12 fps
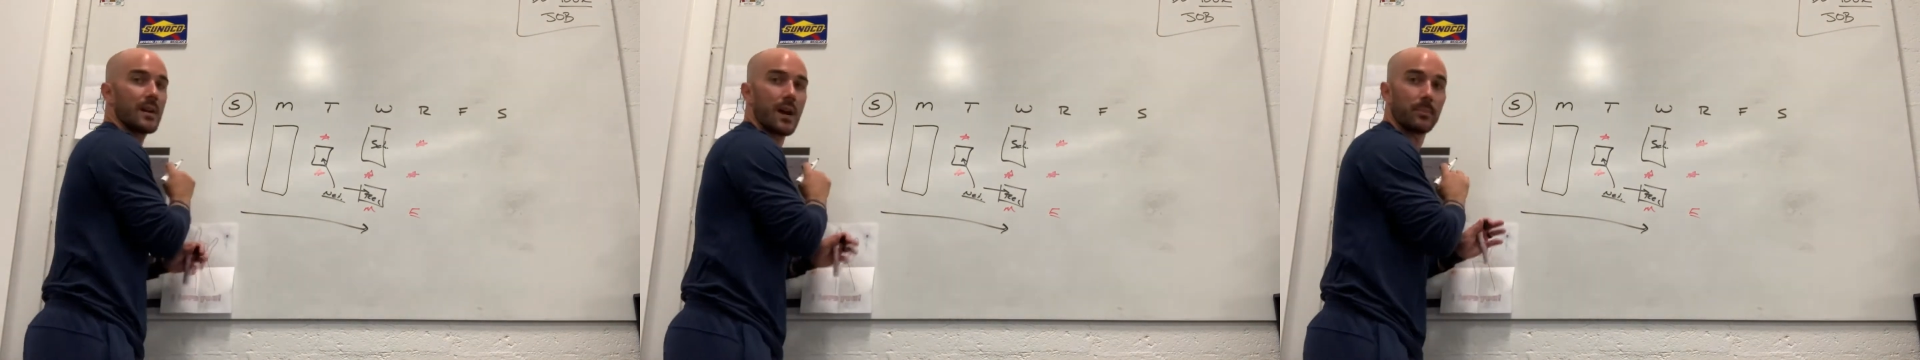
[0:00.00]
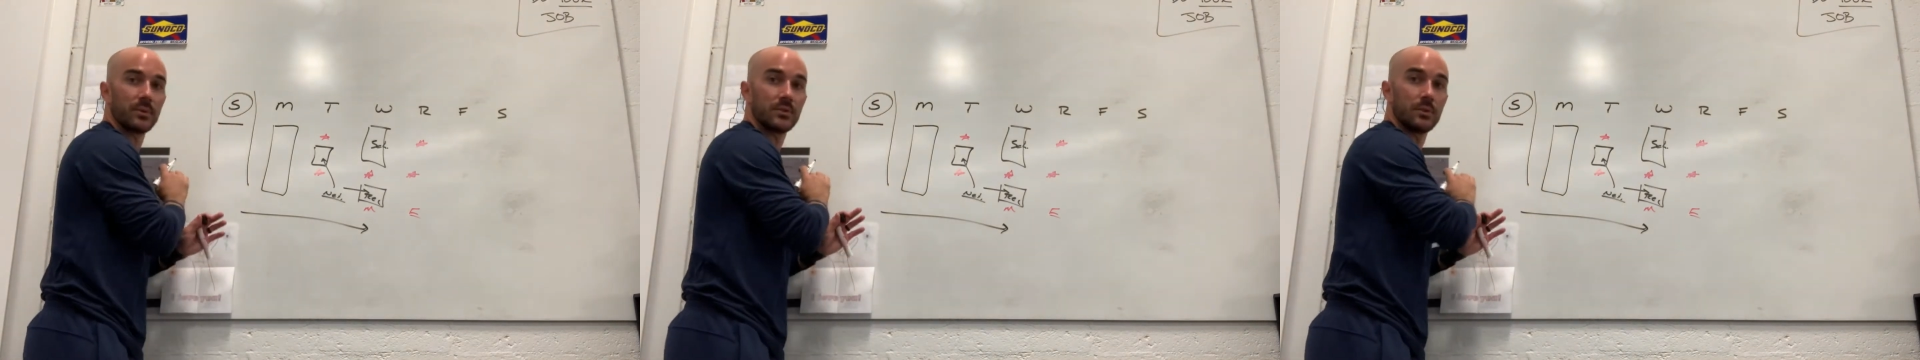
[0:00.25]

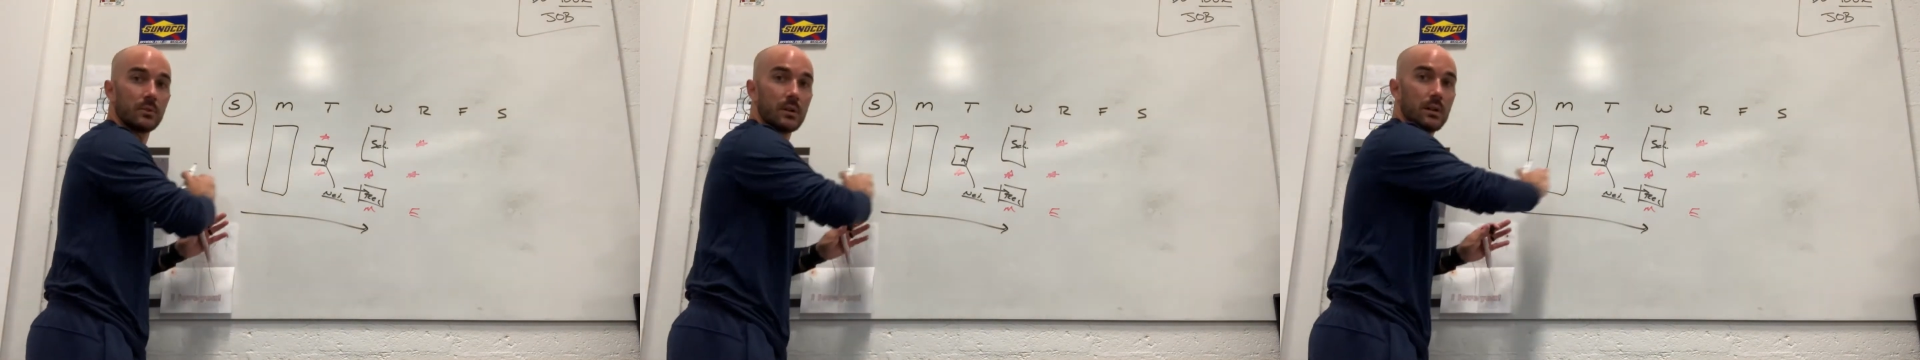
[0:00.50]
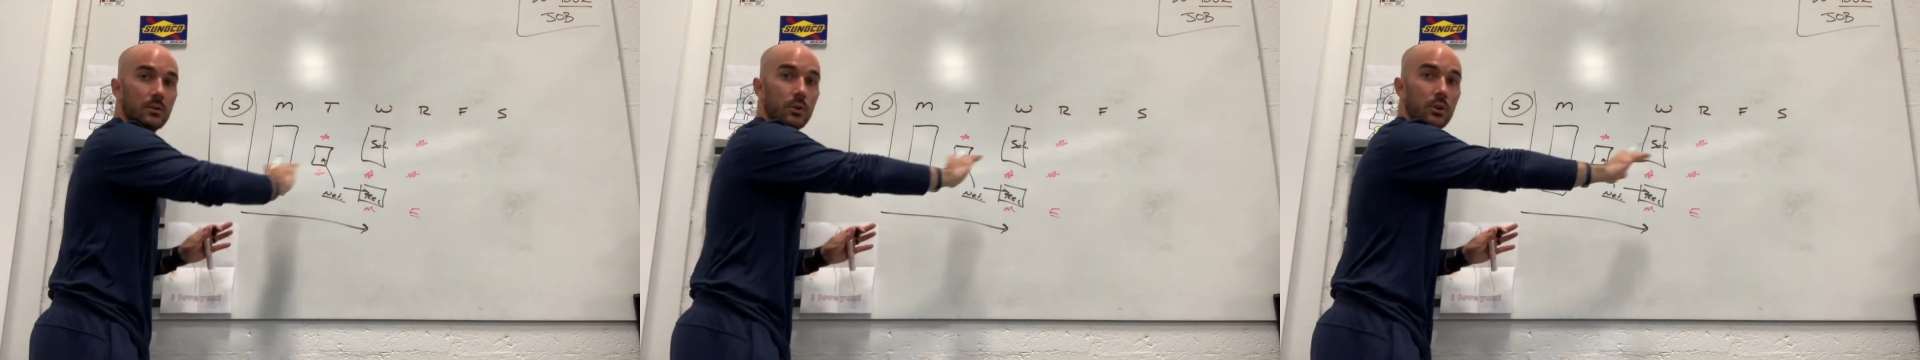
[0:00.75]

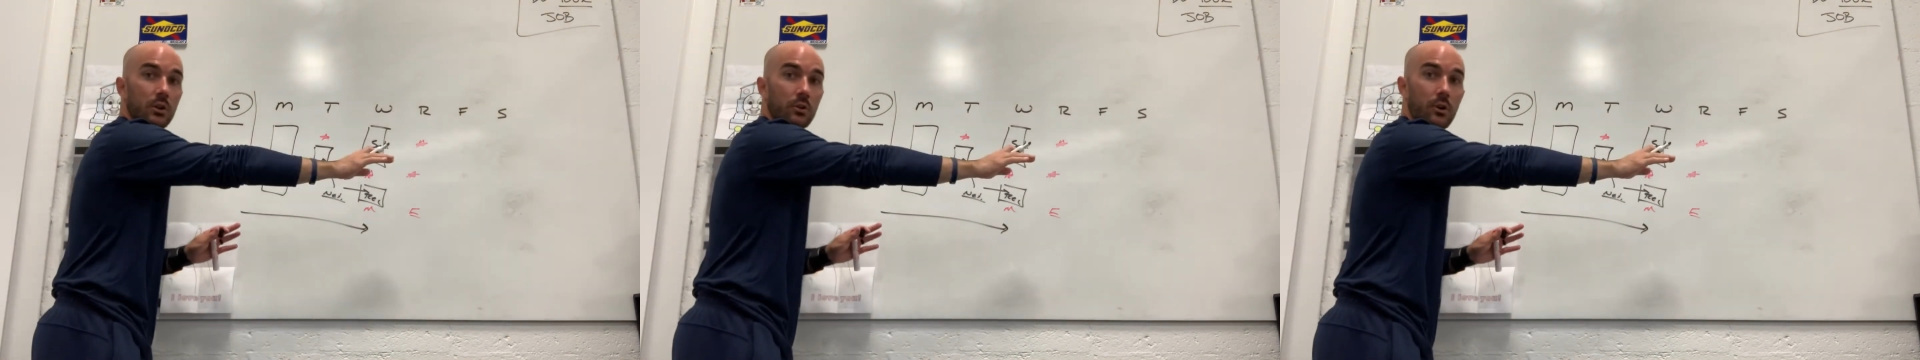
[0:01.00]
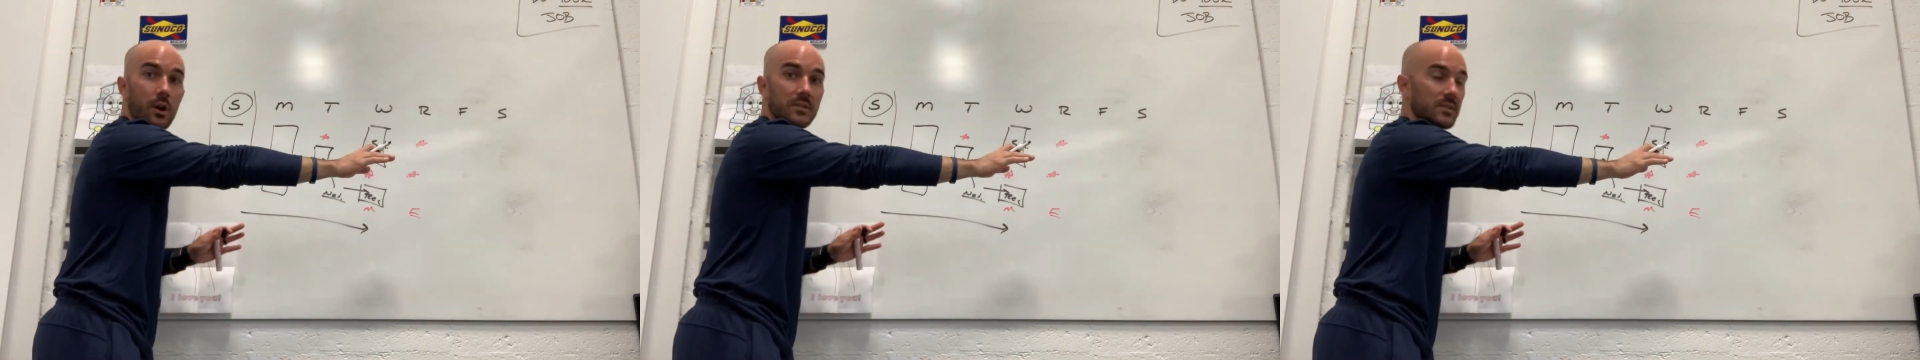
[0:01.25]
opportunity to look
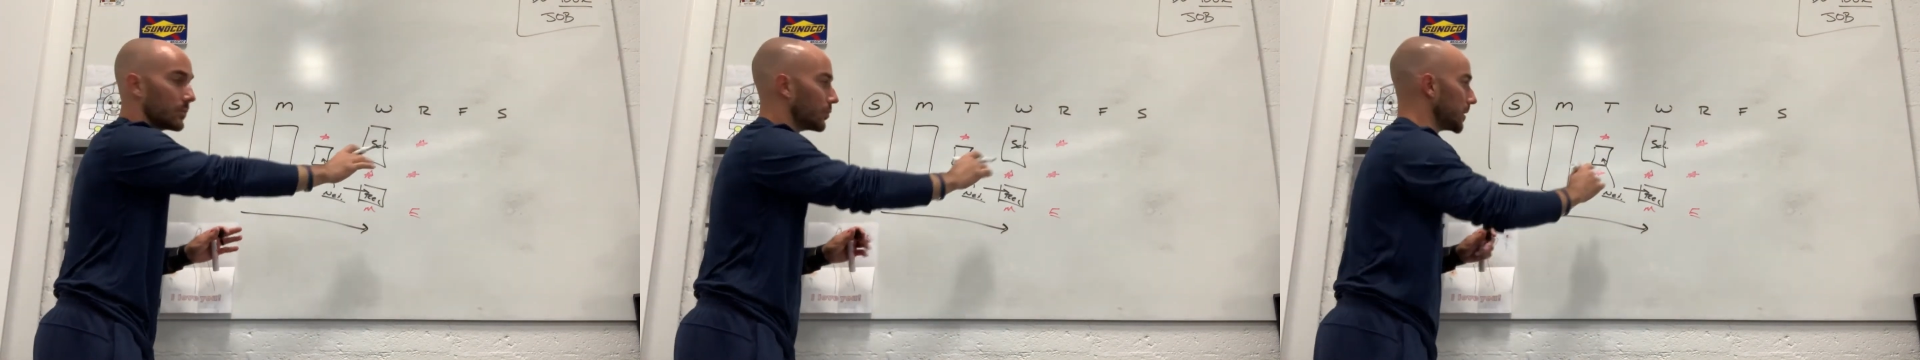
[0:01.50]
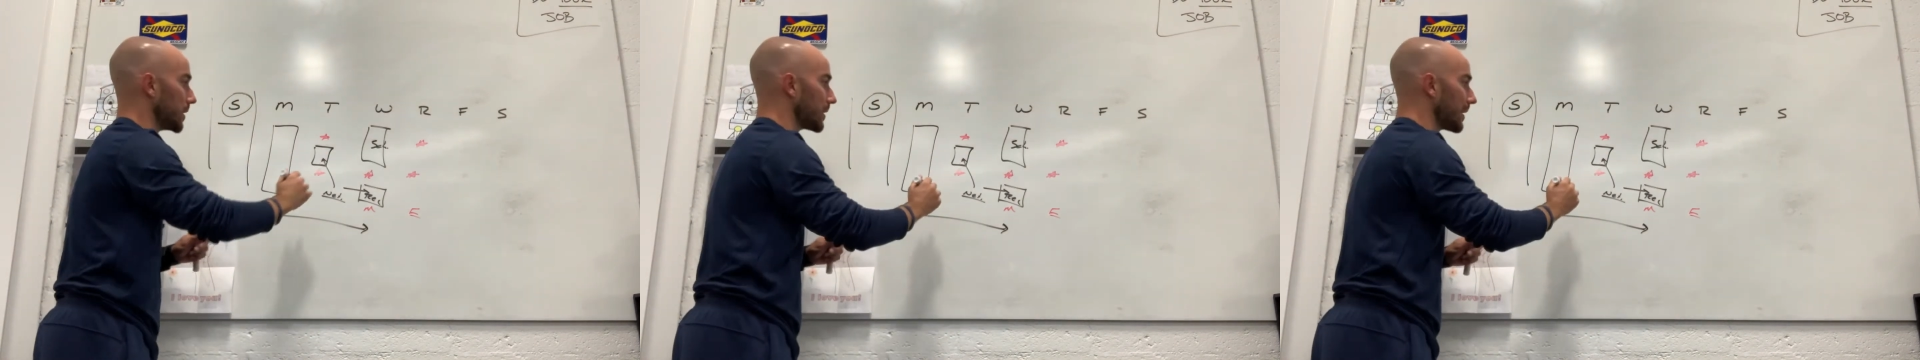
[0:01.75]
across the
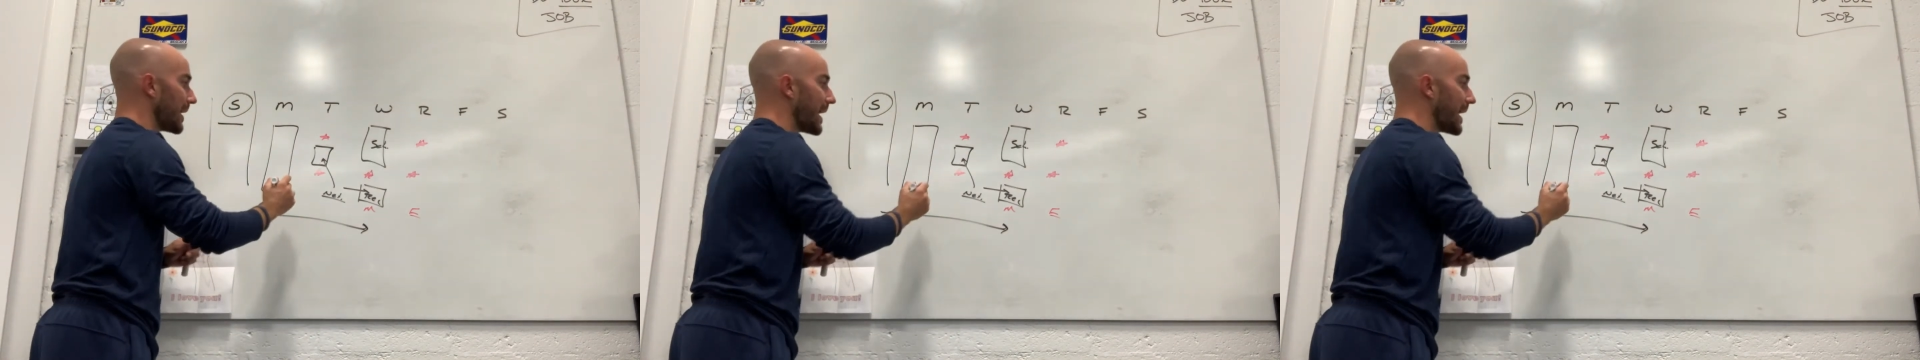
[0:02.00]
week.